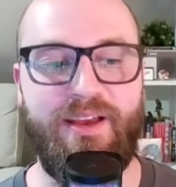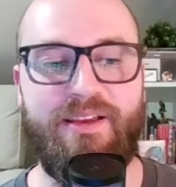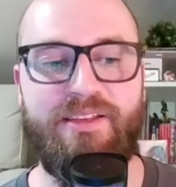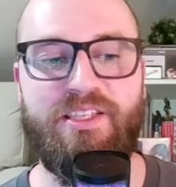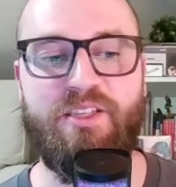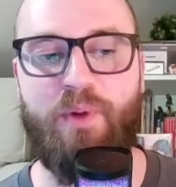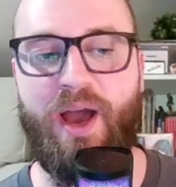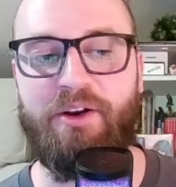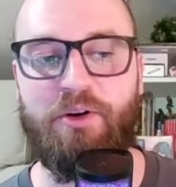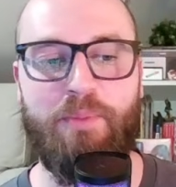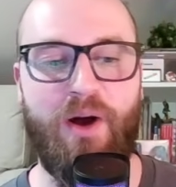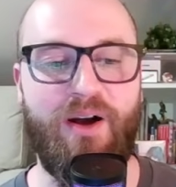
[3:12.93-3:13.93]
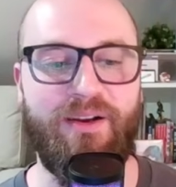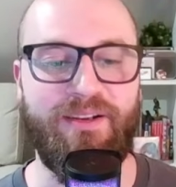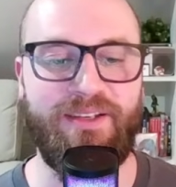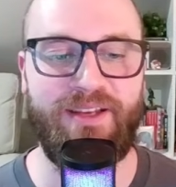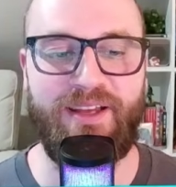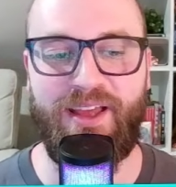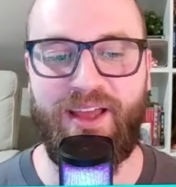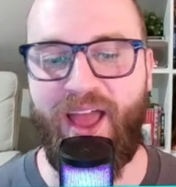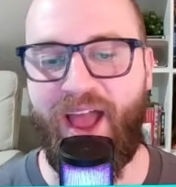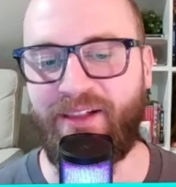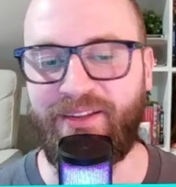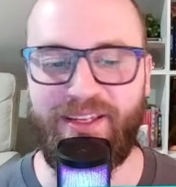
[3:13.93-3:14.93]
Spider-Punk,
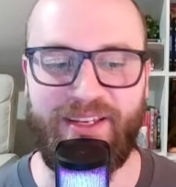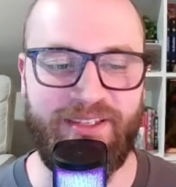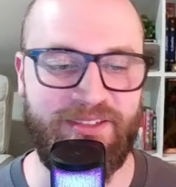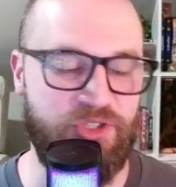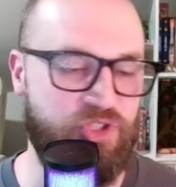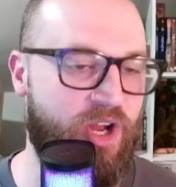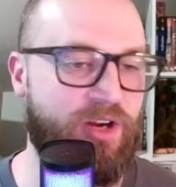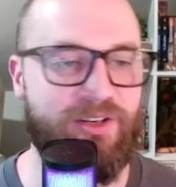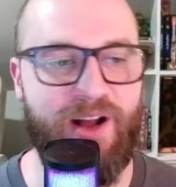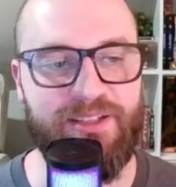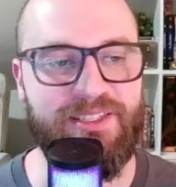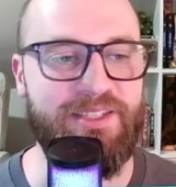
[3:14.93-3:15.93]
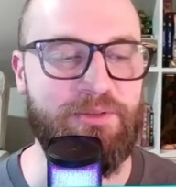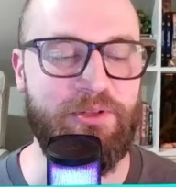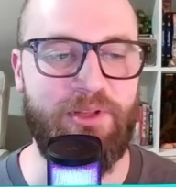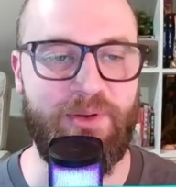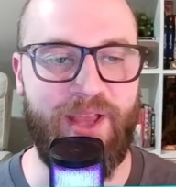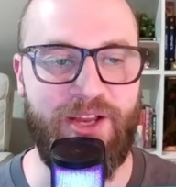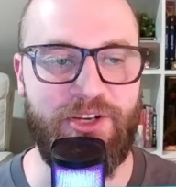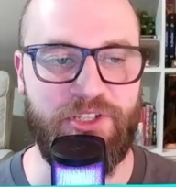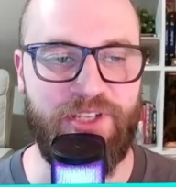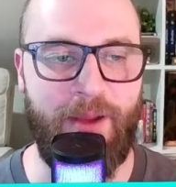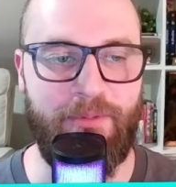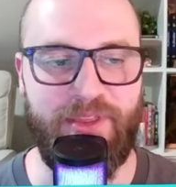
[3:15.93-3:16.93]
Hellion, Juggernaut, steal a location
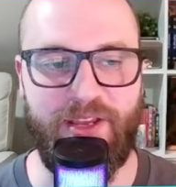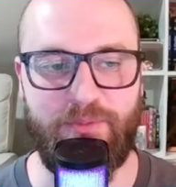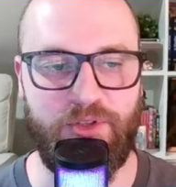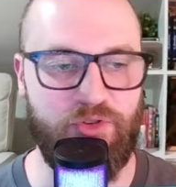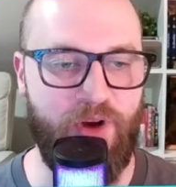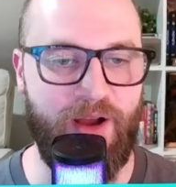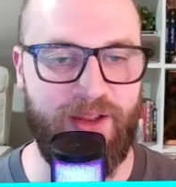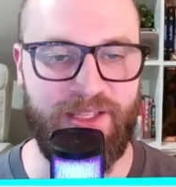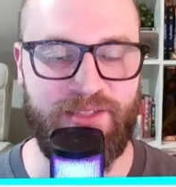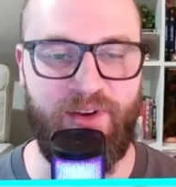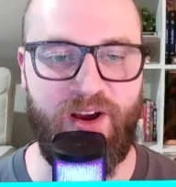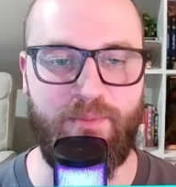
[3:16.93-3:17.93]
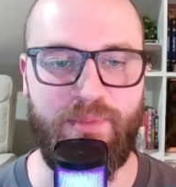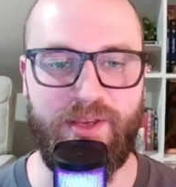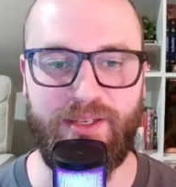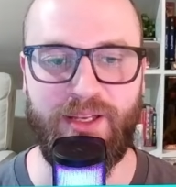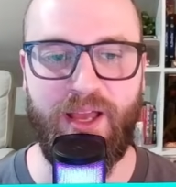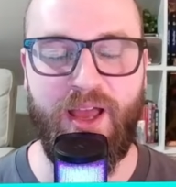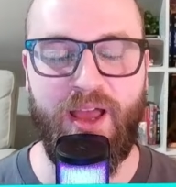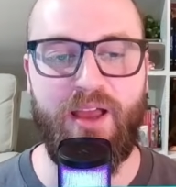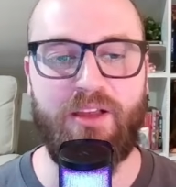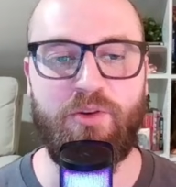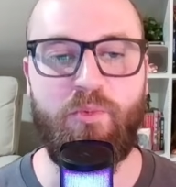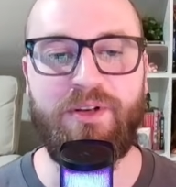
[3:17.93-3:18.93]
type thing. Batroc gets very big.
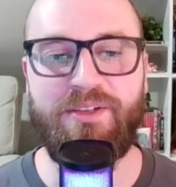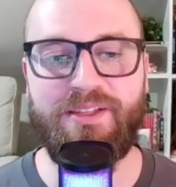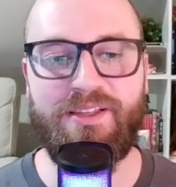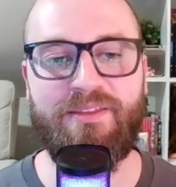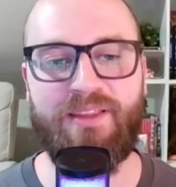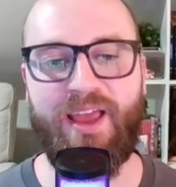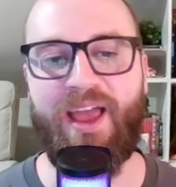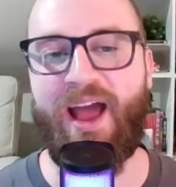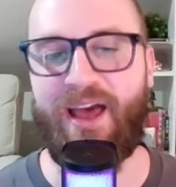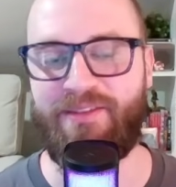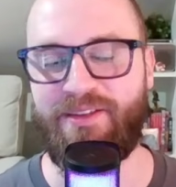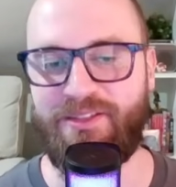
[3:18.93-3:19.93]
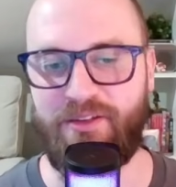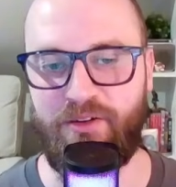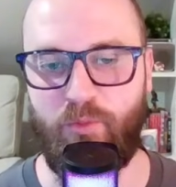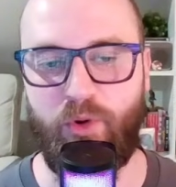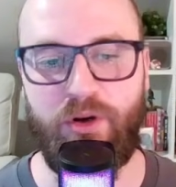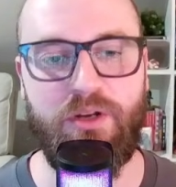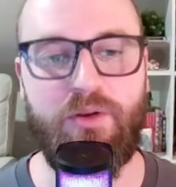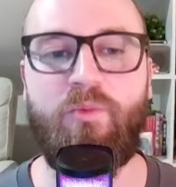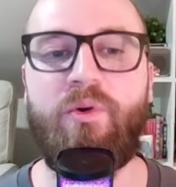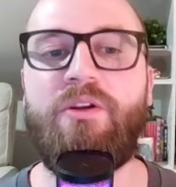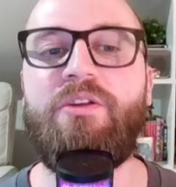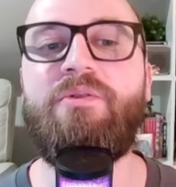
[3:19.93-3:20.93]
So what does Lin Lie add this to?
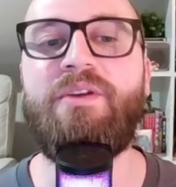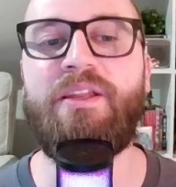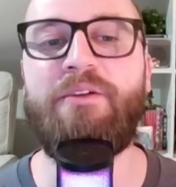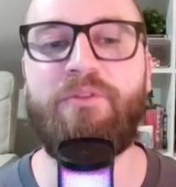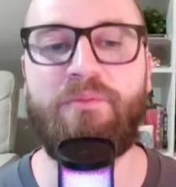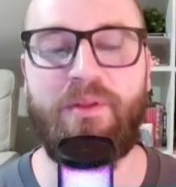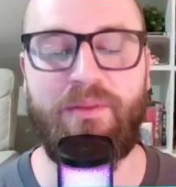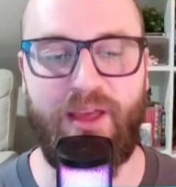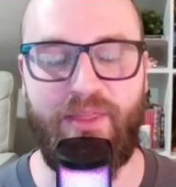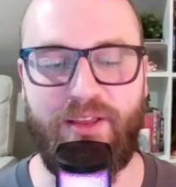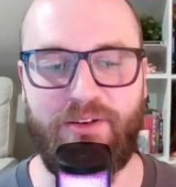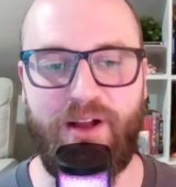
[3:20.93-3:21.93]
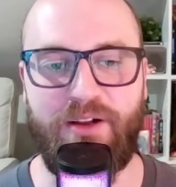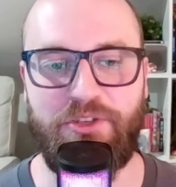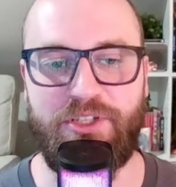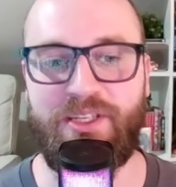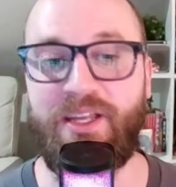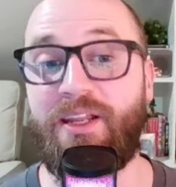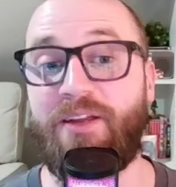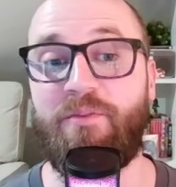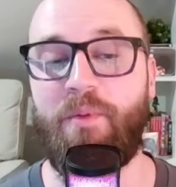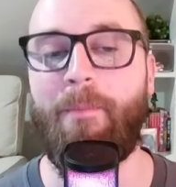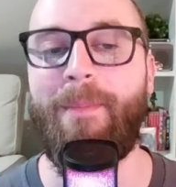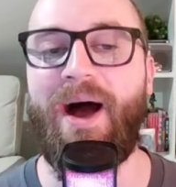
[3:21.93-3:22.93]
What are you getting from Lin Lie that you're not just getting from
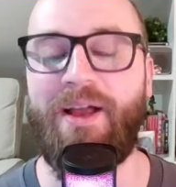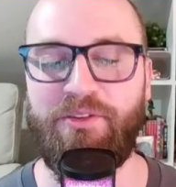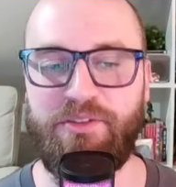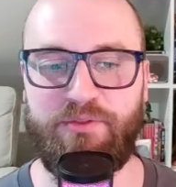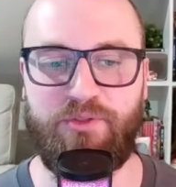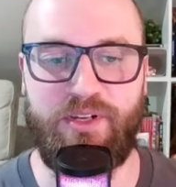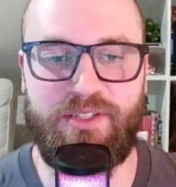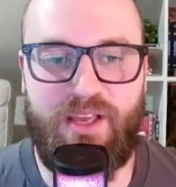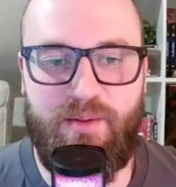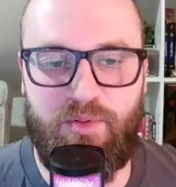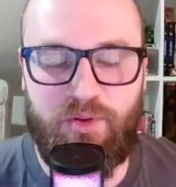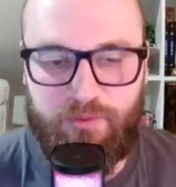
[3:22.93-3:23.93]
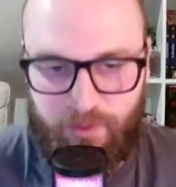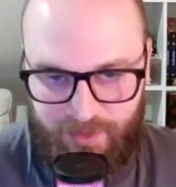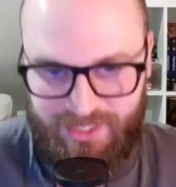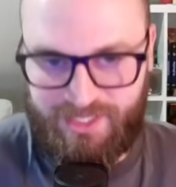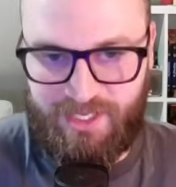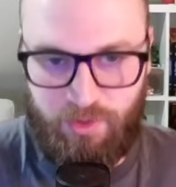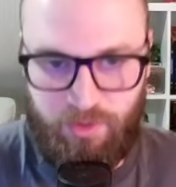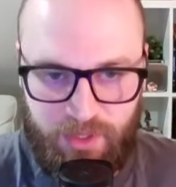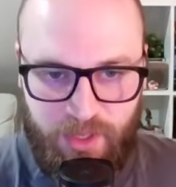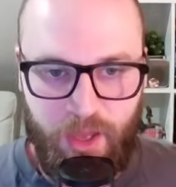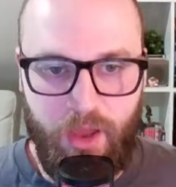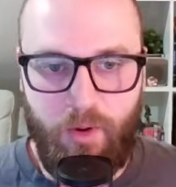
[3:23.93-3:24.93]
a Miles, for example, or from a Silk?
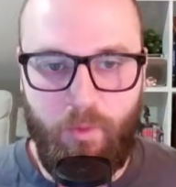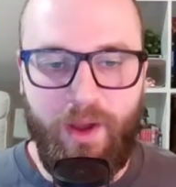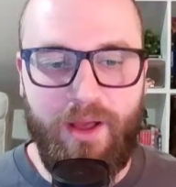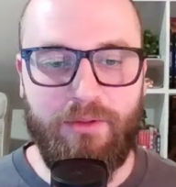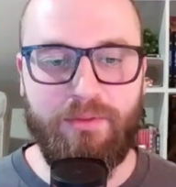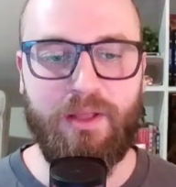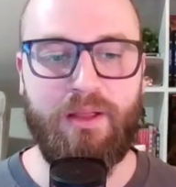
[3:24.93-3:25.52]
Well,